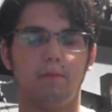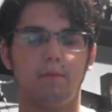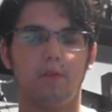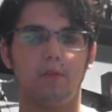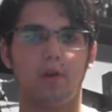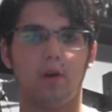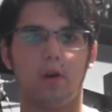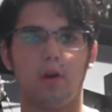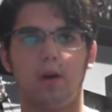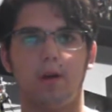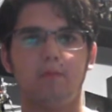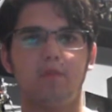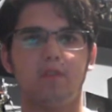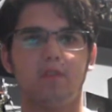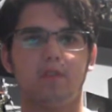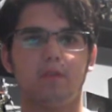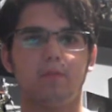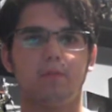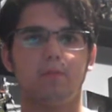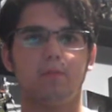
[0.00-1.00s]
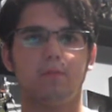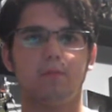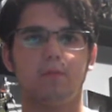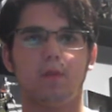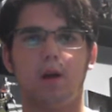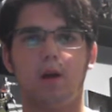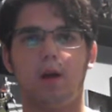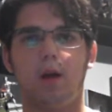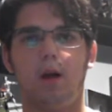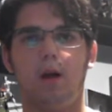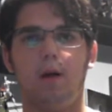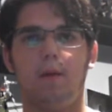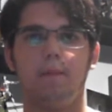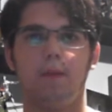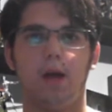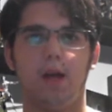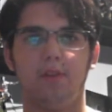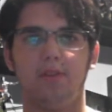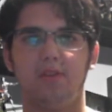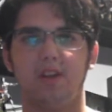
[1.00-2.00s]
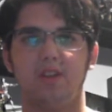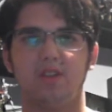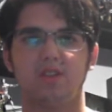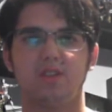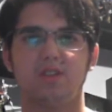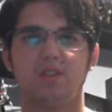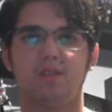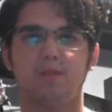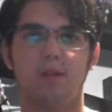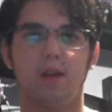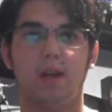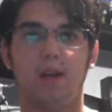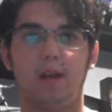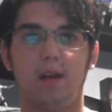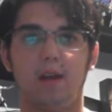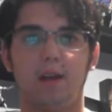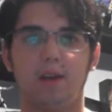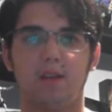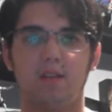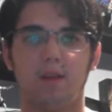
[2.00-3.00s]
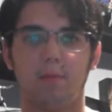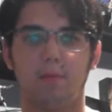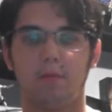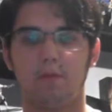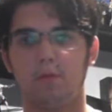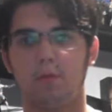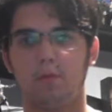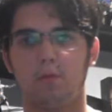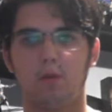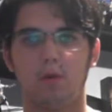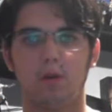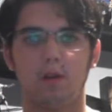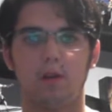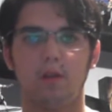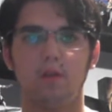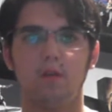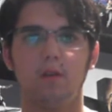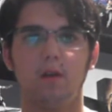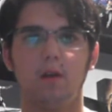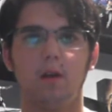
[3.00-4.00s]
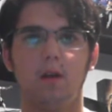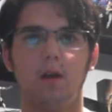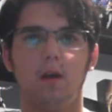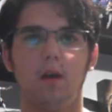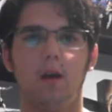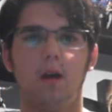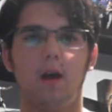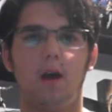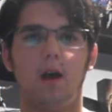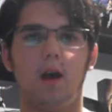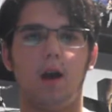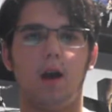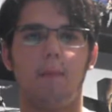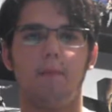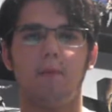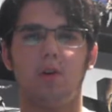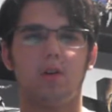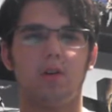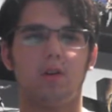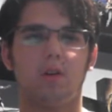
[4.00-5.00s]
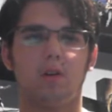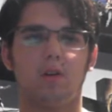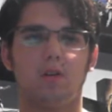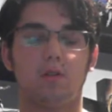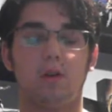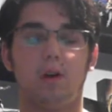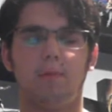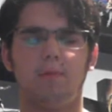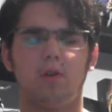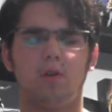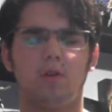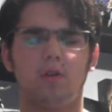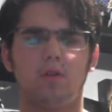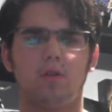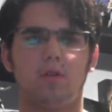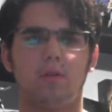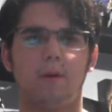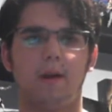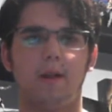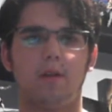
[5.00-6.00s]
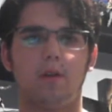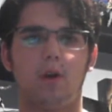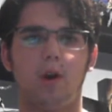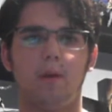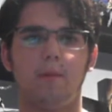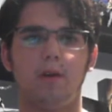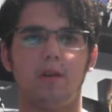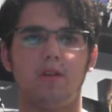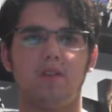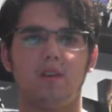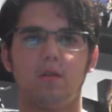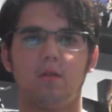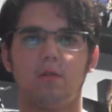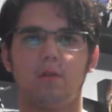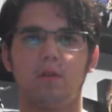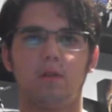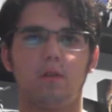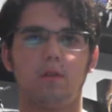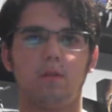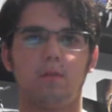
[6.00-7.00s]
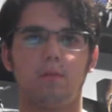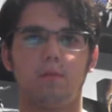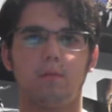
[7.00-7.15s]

So I'd say just accept the film for what it is. I'm not going to talk about the nightmare sequence.